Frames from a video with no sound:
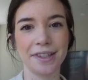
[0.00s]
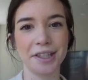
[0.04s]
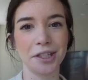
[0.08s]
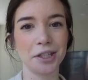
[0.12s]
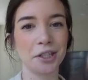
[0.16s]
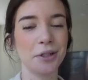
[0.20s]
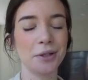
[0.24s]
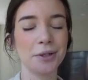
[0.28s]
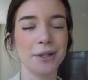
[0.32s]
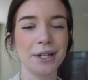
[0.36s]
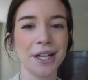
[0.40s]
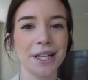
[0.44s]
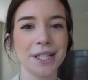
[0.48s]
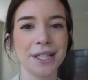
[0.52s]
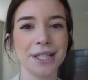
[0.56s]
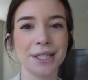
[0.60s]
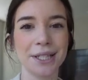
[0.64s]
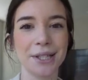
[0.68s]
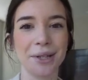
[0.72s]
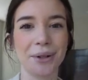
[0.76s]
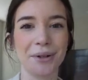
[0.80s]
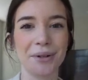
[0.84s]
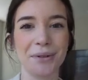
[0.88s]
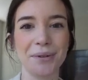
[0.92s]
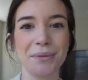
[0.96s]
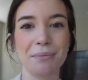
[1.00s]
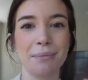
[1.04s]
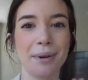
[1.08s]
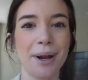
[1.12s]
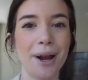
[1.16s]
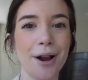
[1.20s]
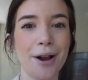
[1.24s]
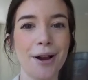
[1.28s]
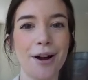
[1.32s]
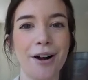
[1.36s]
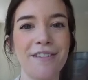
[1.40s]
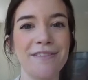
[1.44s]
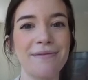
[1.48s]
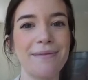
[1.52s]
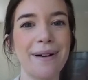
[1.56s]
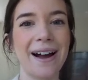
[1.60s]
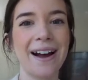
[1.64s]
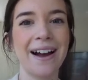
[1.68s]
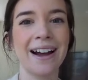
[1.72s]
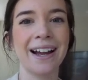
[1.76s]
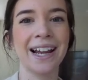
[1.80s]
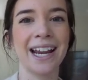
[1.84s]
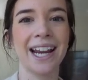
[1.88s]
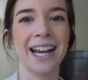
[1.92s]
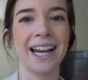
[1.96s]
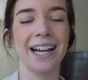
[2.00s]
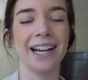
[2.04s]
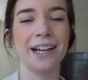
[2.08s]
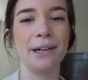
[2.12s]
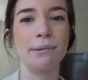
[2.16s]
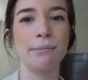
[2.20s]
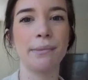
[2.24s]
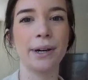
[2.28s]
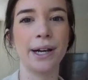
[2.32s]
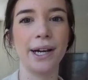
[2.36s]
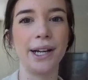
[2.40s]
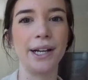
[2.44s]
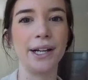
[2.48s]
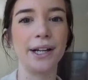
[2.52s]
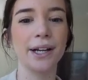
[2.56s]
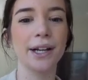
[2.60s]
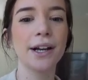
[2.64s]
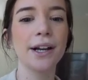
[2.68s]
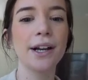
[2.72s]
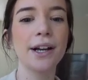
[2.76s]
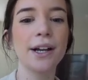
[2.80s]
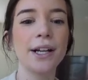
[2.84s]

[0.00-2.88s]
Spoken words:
the cutest little pink golf bag, and my